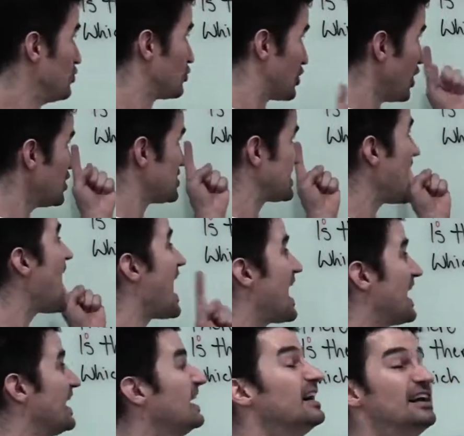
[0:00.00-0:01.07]
could
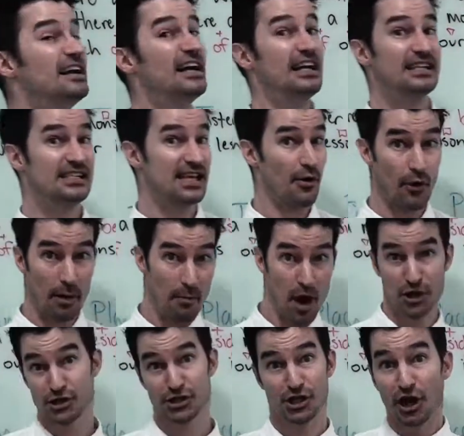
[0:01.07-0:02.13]
say, is there a
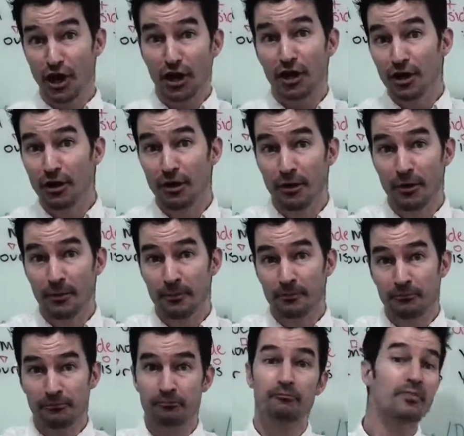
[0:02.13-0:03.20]
monster?
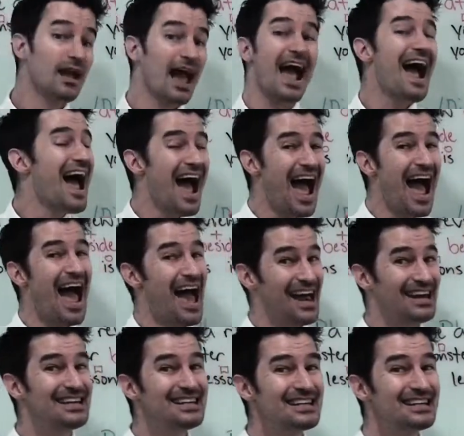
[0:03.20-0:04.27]

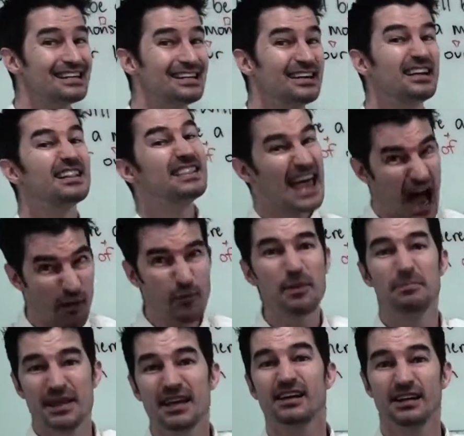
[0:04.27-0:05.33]
And that would
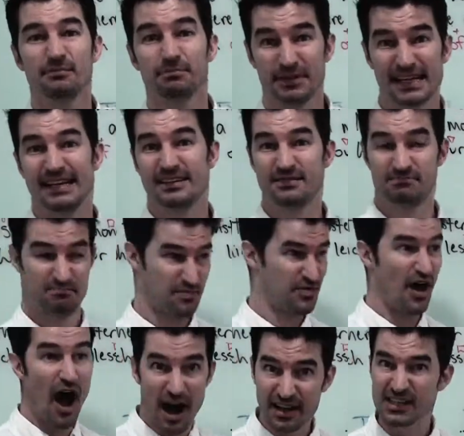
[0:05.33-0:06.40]
be a complete
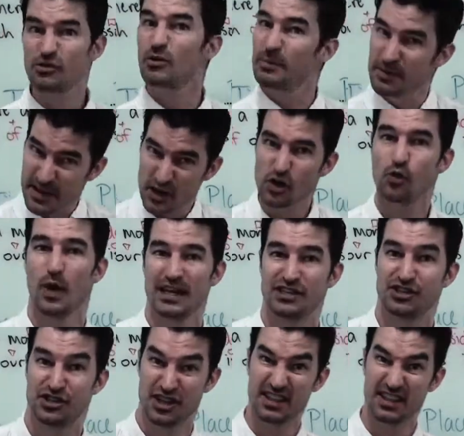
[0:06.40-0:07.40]
thought. It would be a question